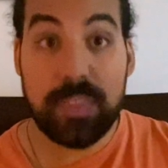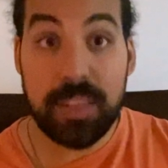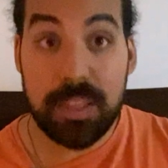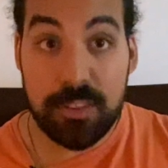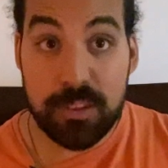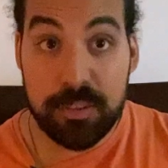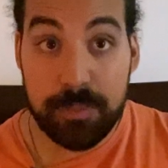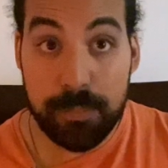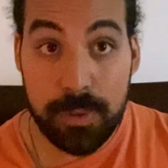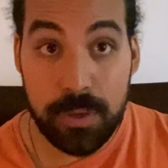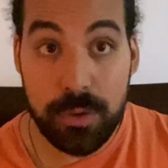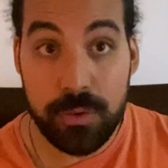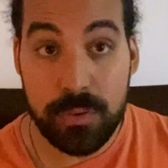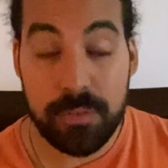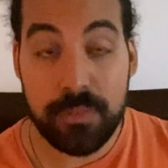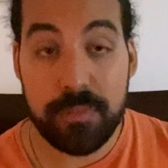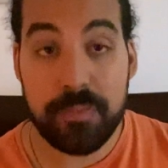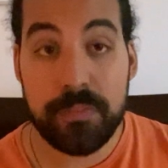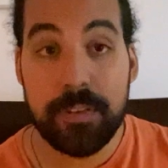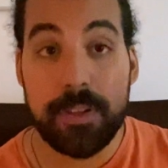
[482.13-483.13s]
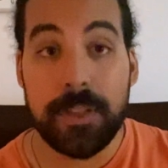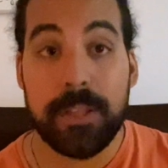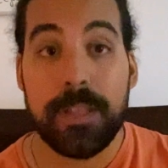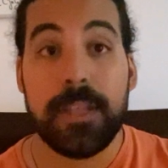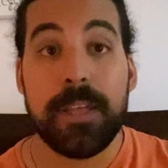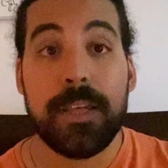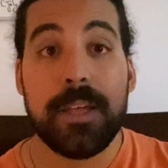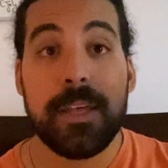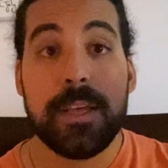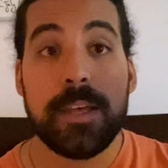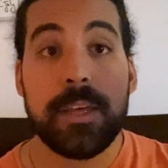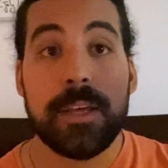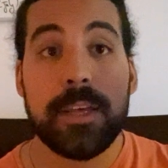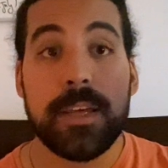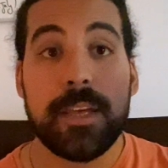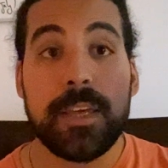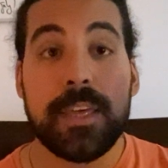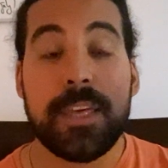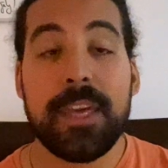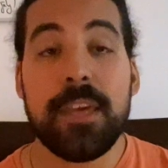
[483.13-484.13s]
this move
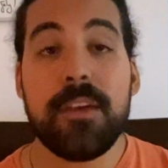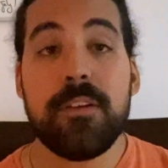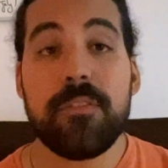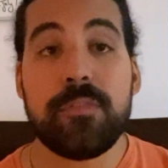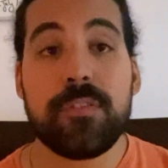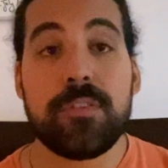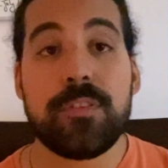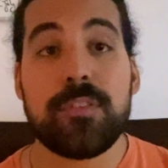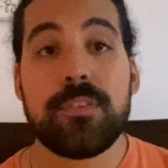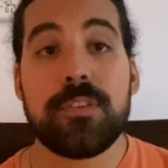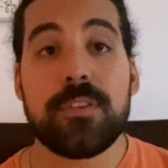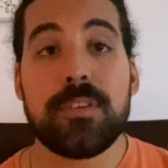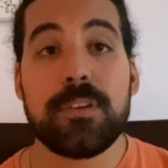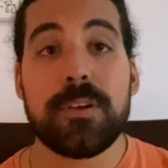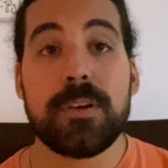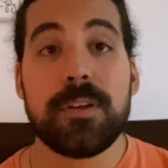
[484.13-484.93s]
gives